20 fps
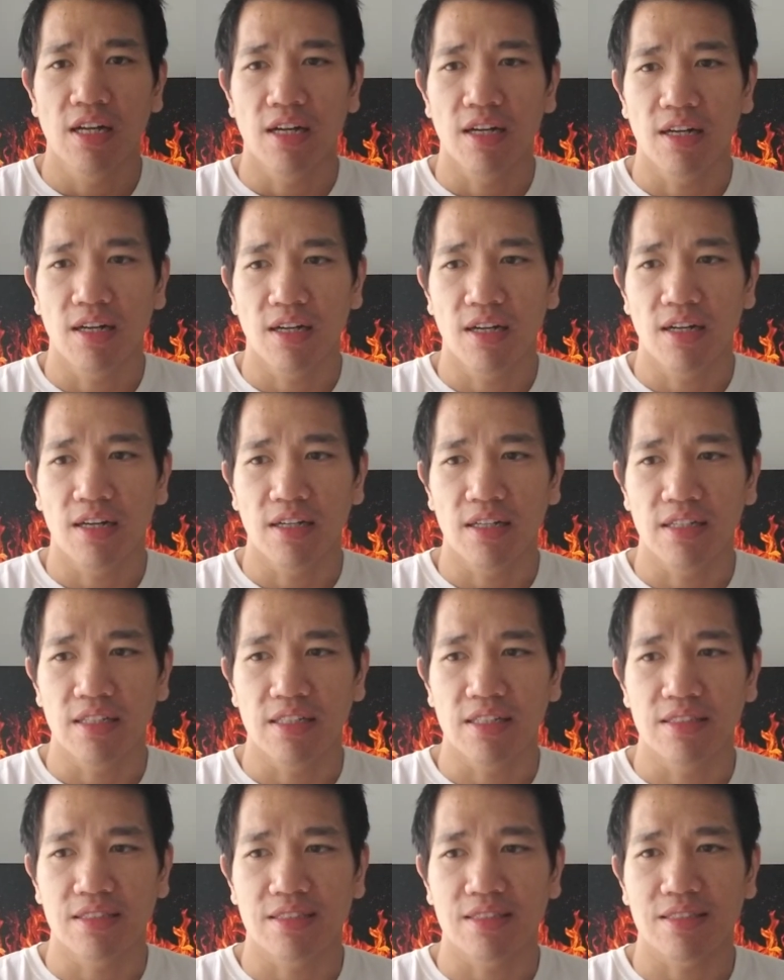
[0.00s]
uh,
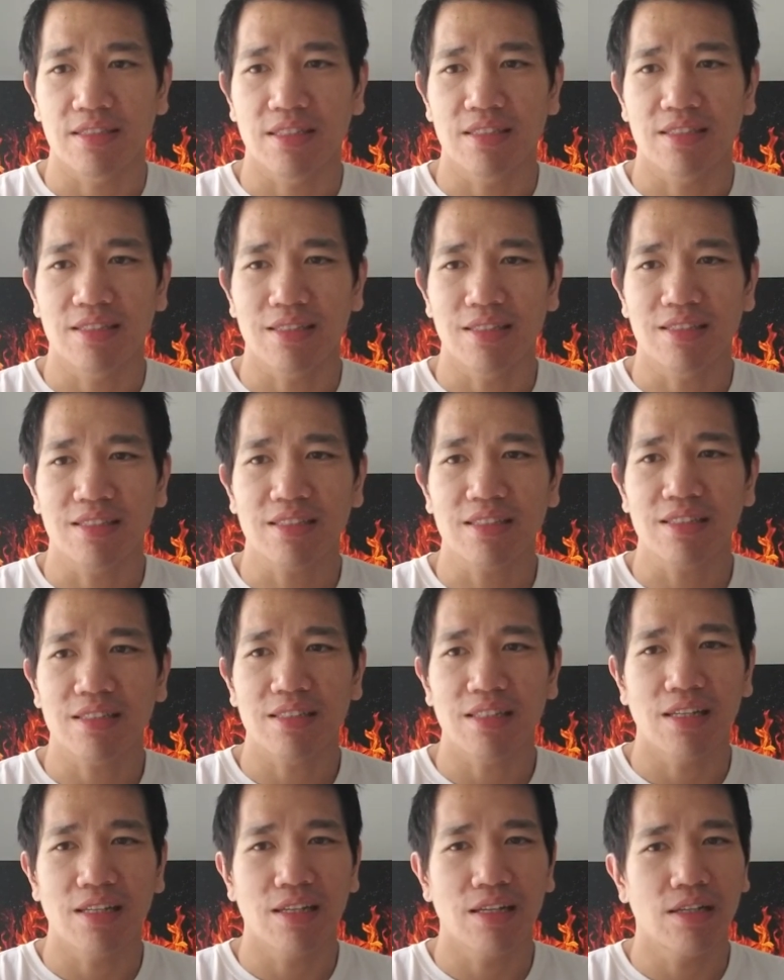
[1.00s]
it's, it's, it's,
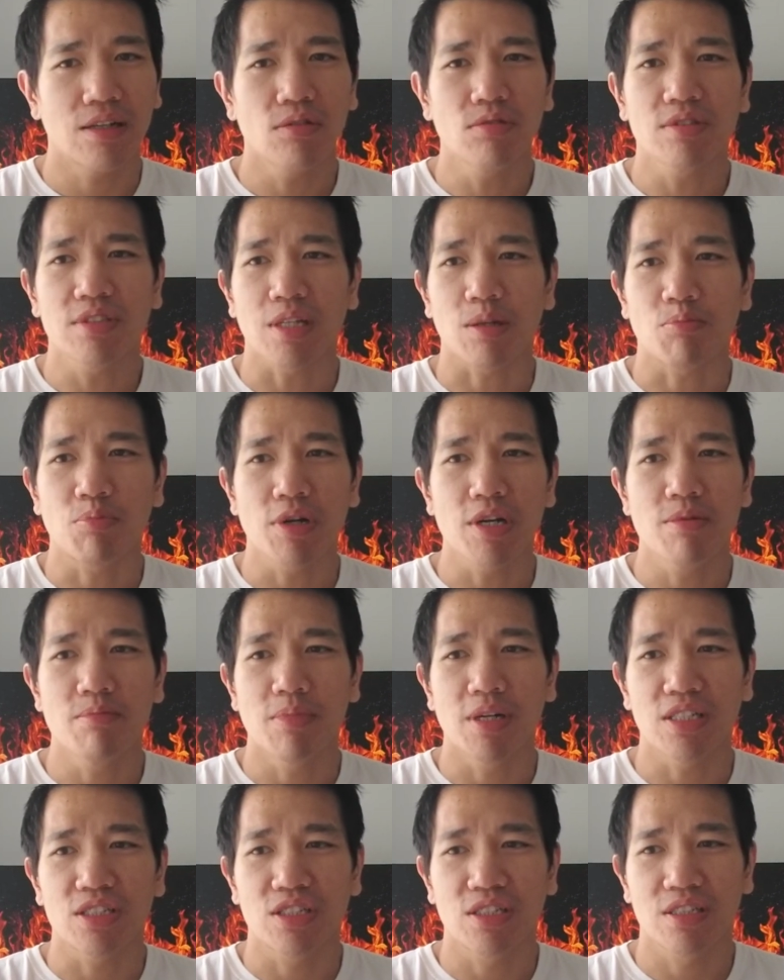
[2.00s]
it was like pretty
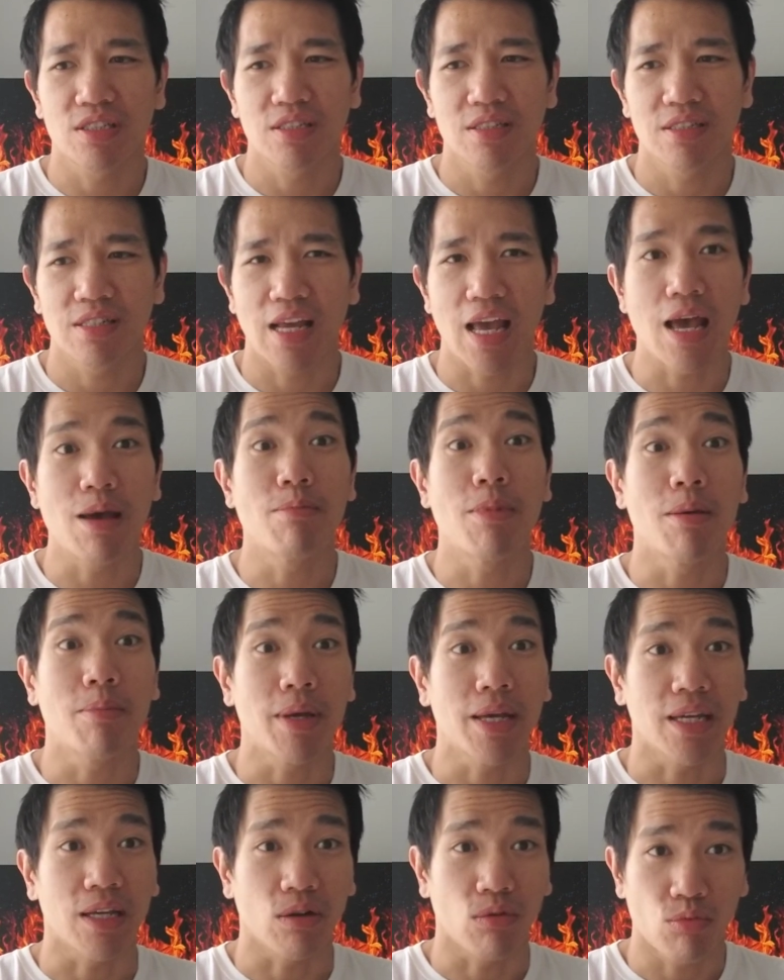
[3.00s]
much M M
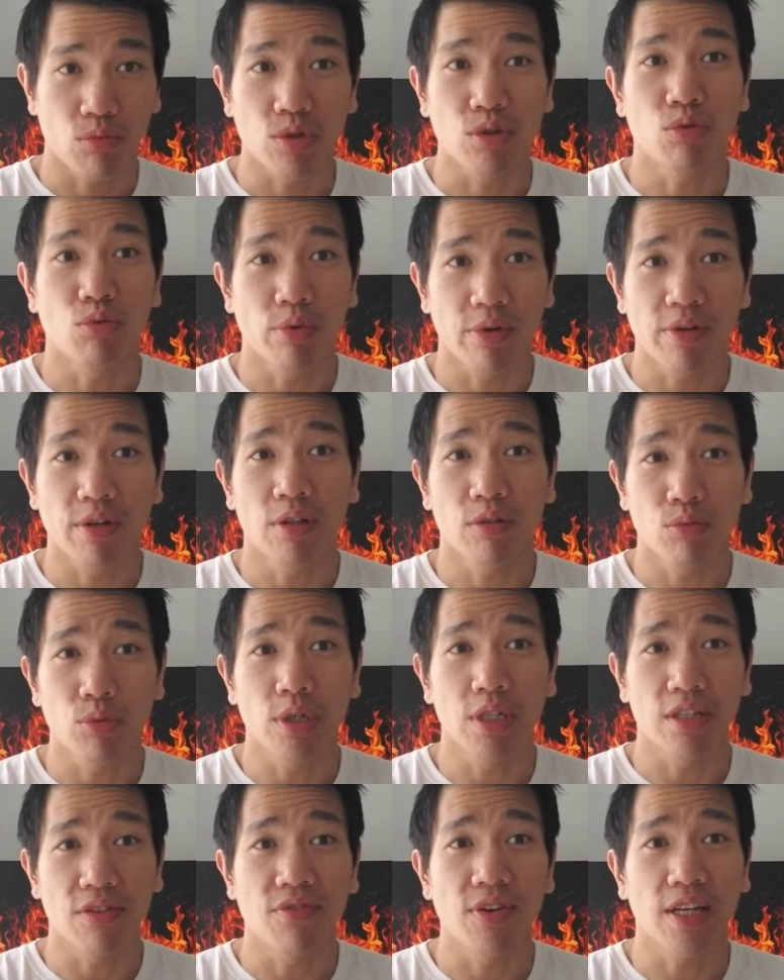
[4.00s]
A when you re
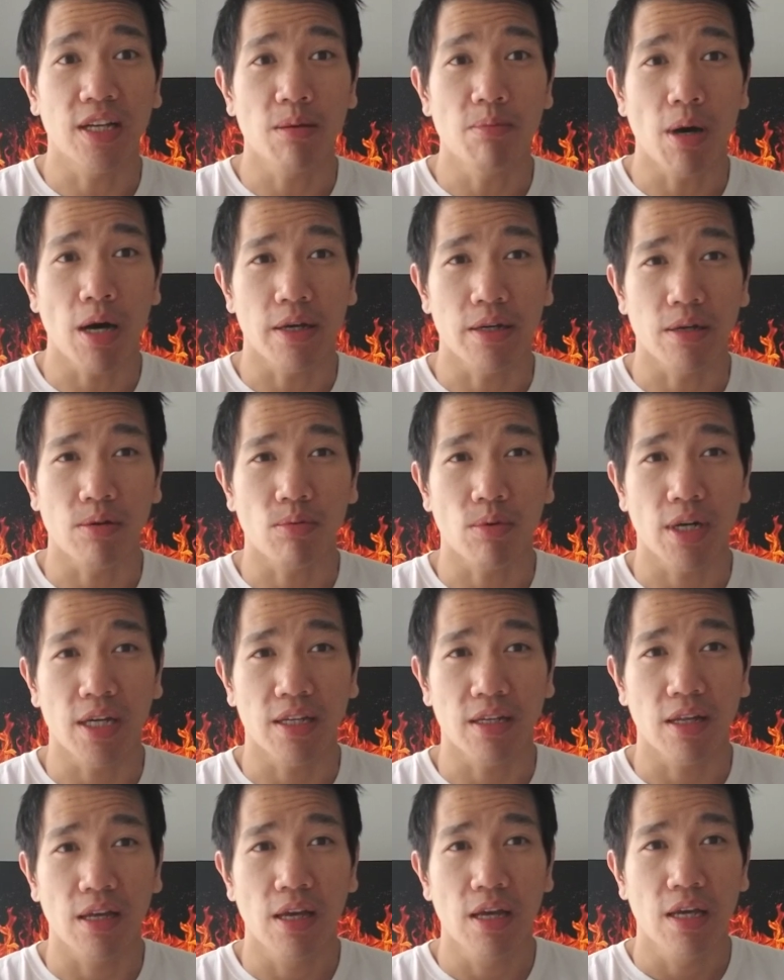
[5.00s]
really think about it,
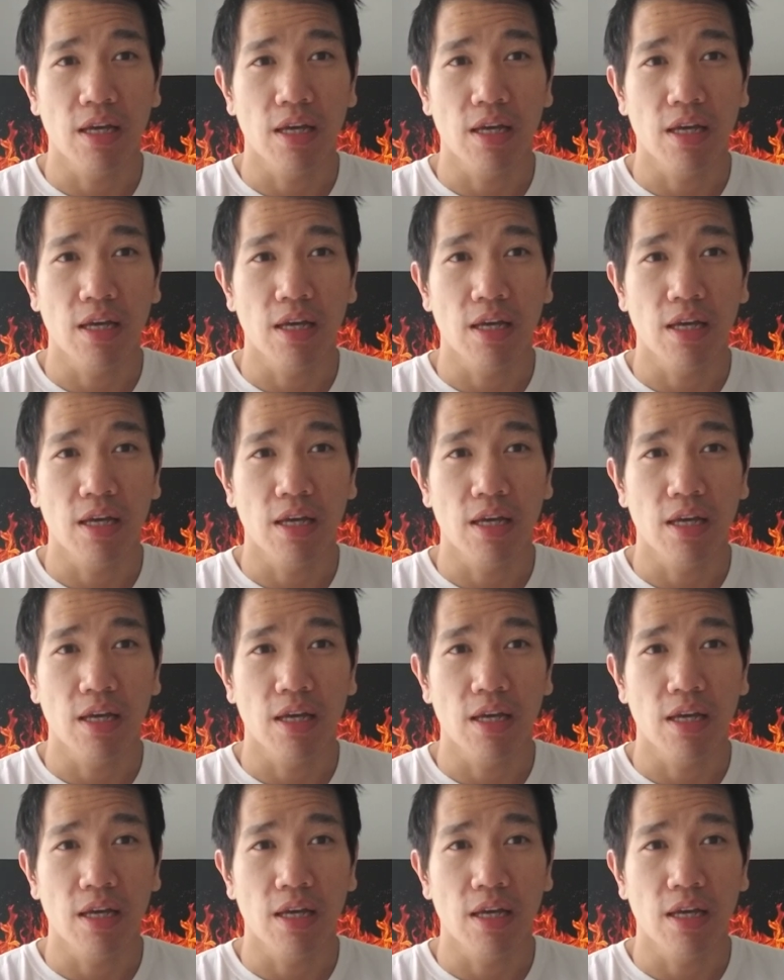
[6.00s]
right?